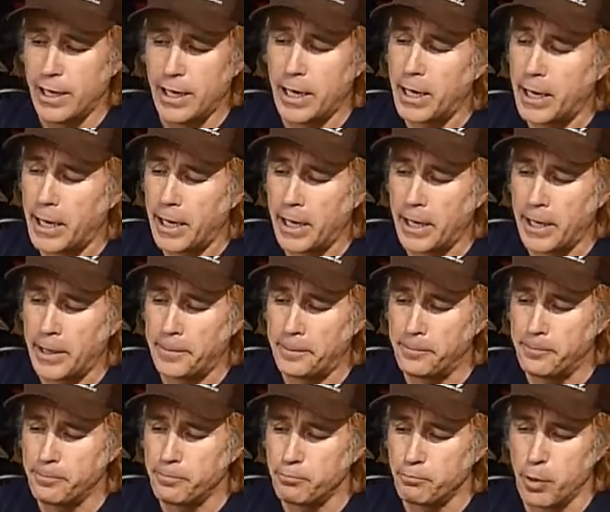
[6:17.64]

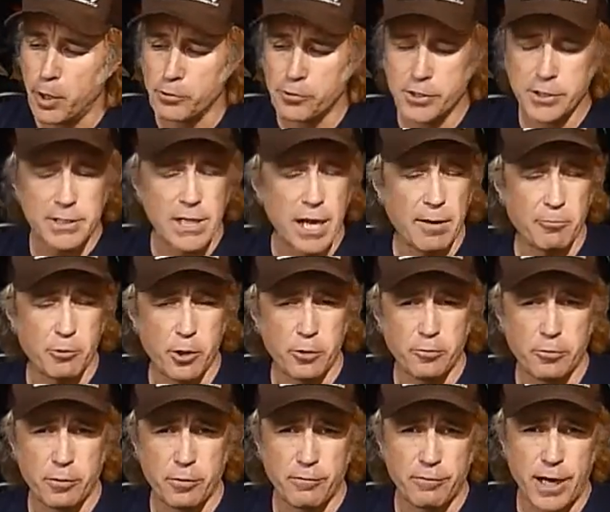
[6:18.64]
Most of the time rode
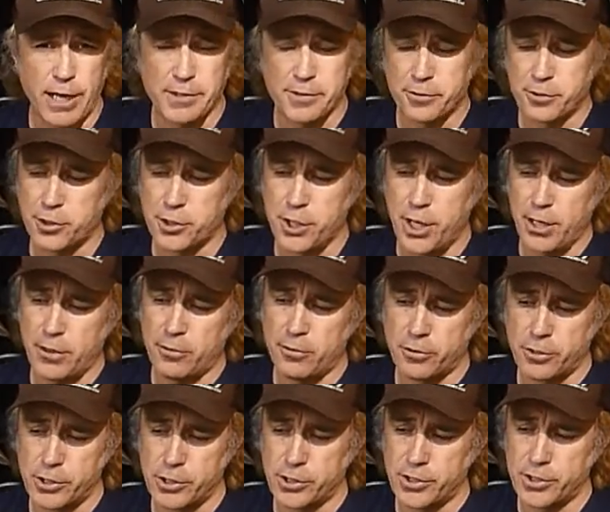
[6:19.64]
with the visor shut or
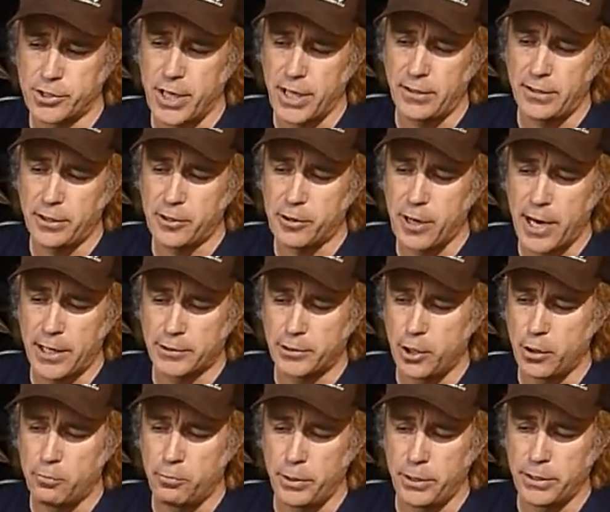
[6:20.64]
just slightly cracked
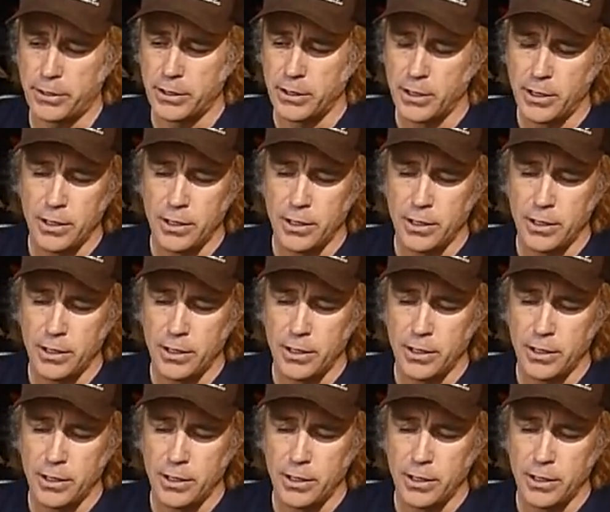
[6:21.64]
open.